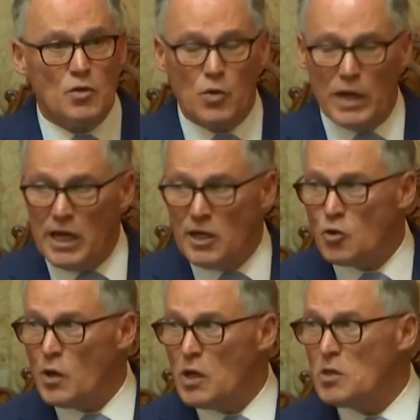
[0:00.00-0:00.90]
to
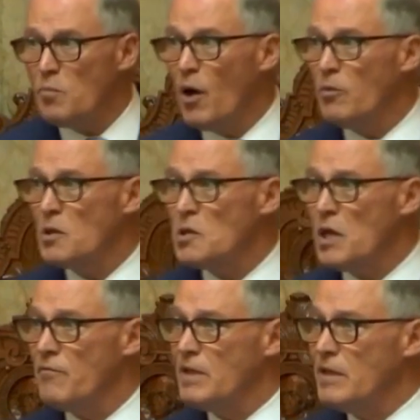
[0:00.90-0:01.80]
increase public
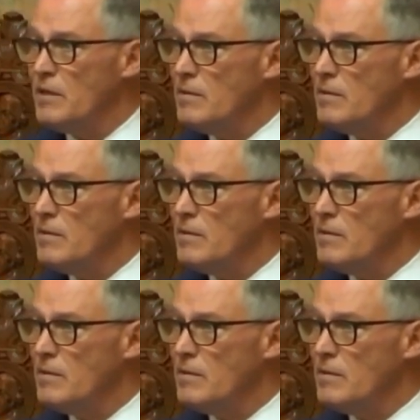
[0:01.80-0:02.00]
safety.